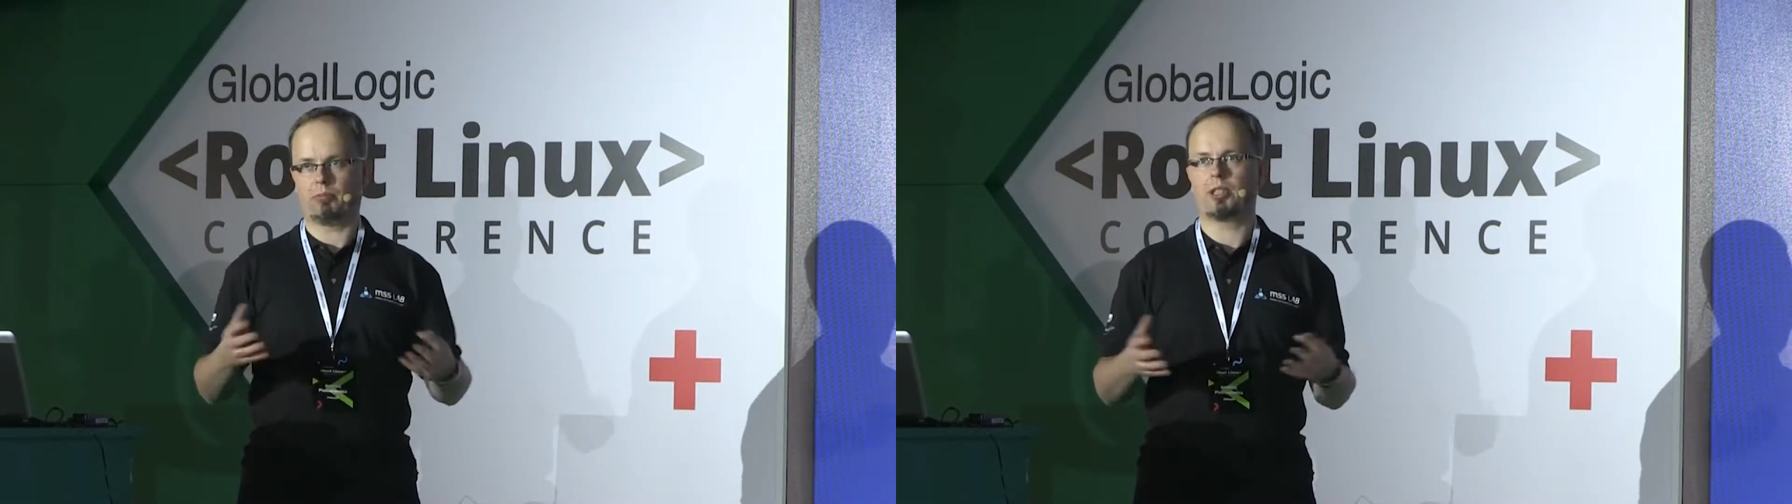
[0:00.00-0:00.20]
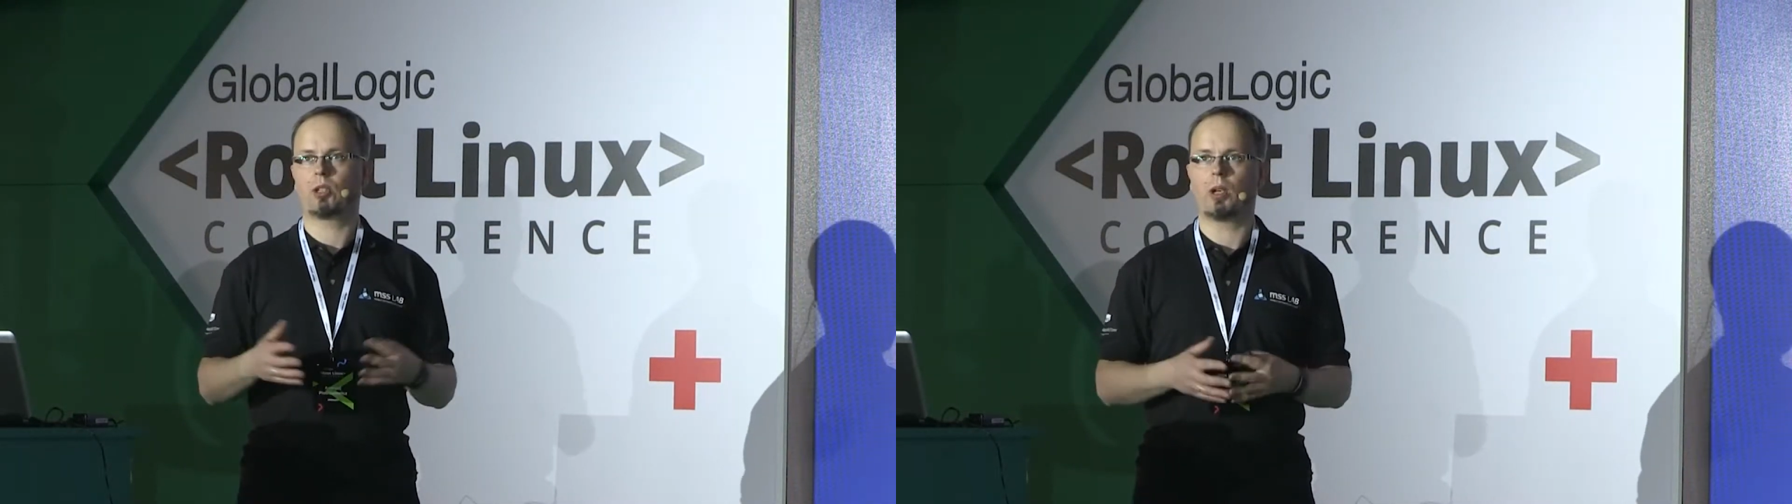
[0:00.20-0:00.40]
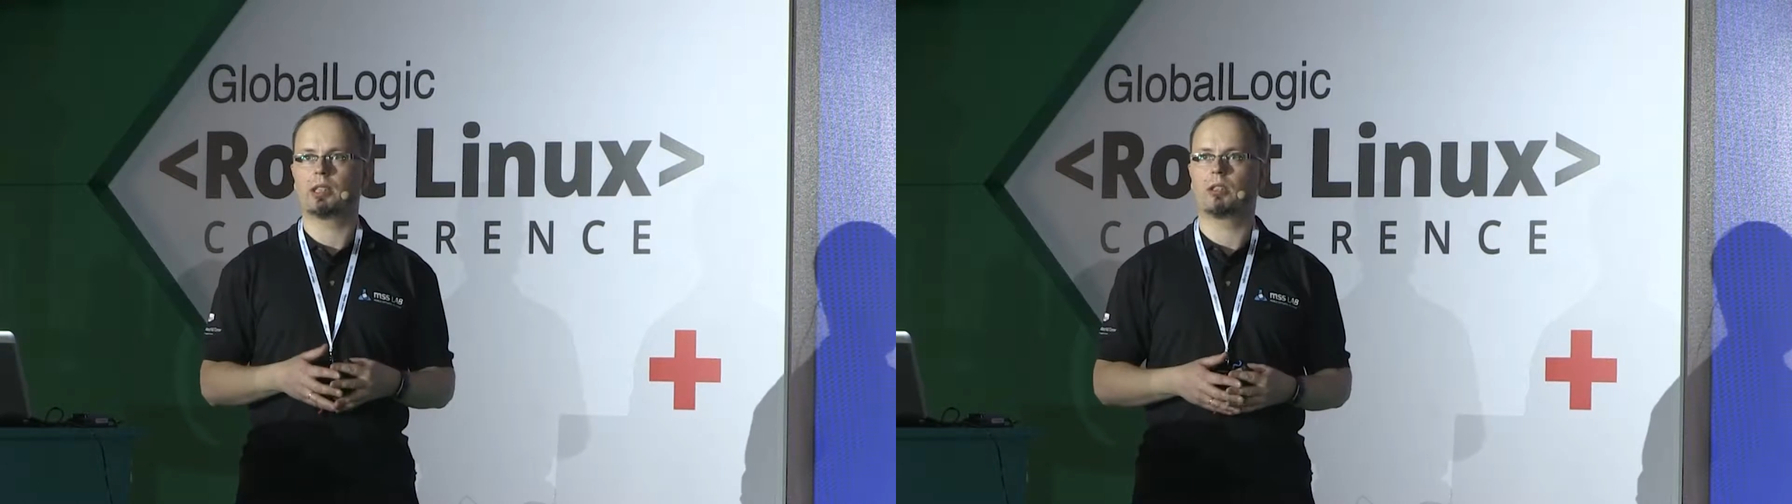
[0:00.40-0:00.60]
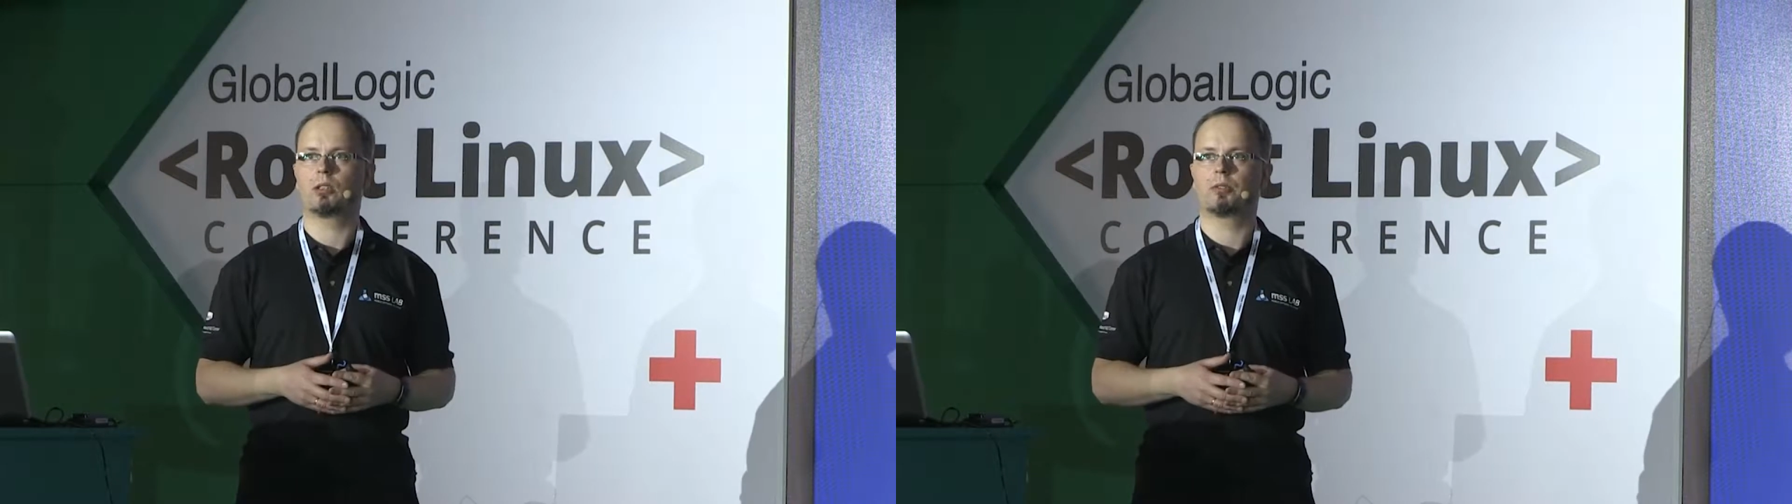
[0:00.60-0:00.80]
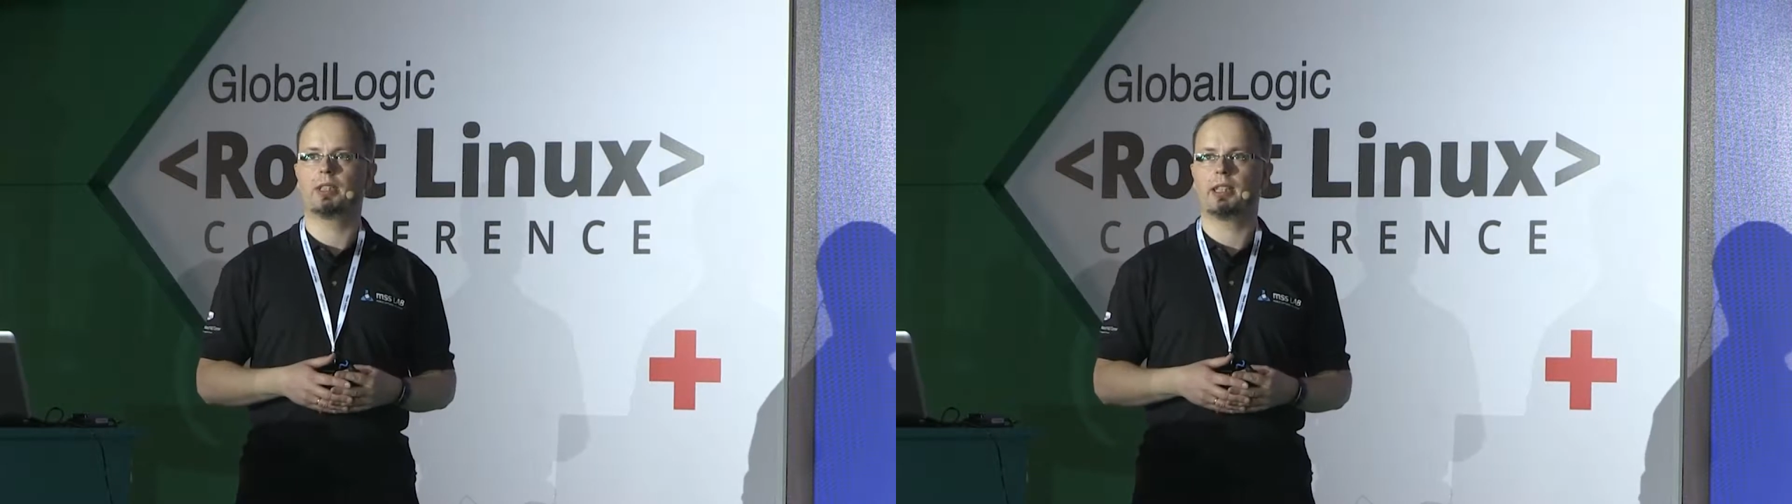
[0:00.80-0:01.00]
there's quite a
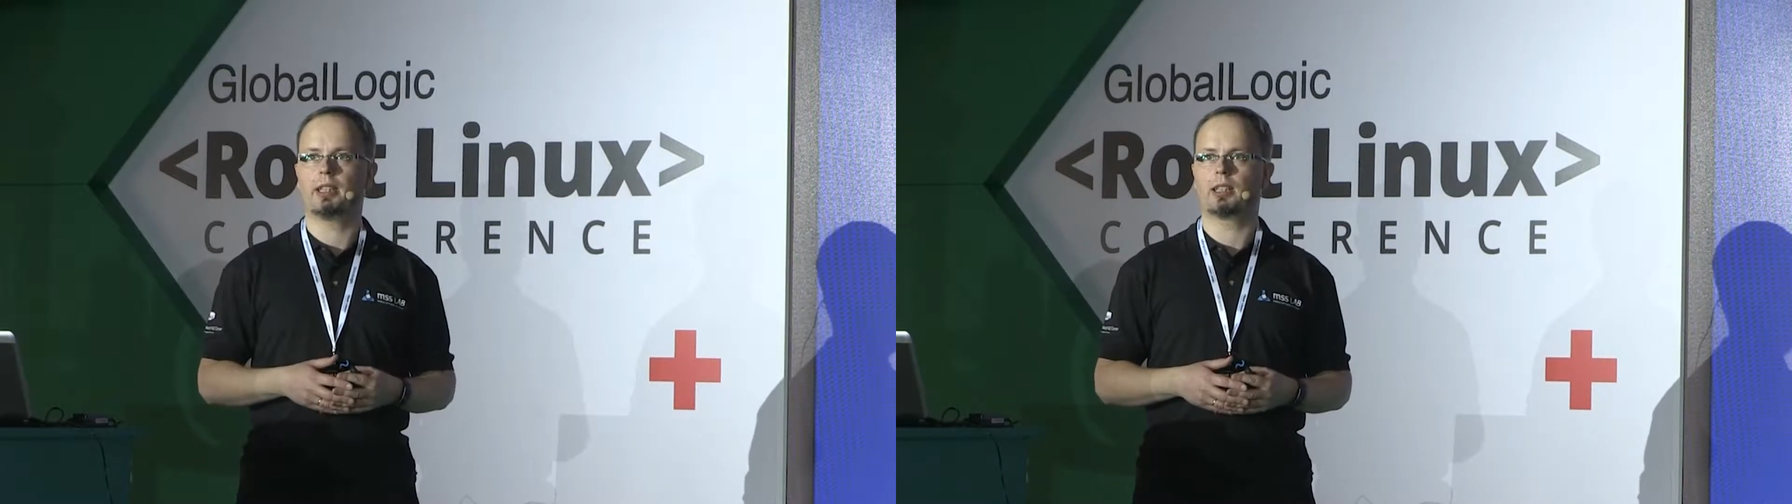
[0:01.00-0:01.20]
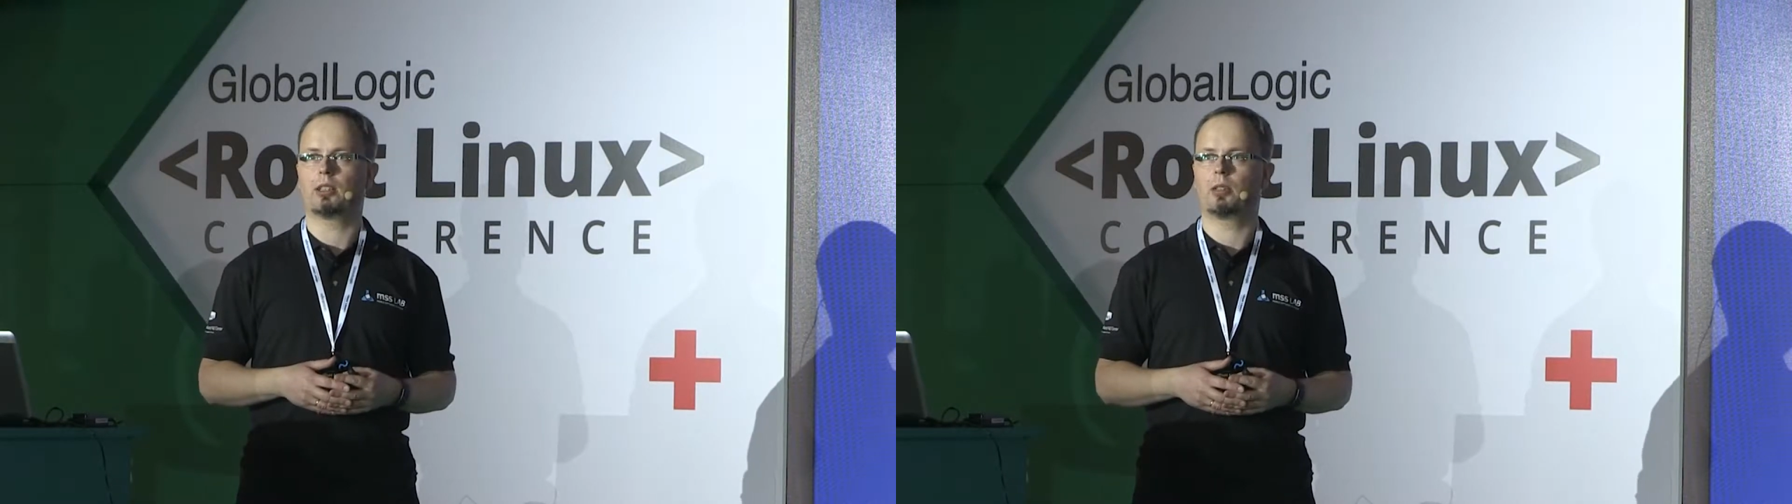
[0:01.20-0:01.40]
lot of data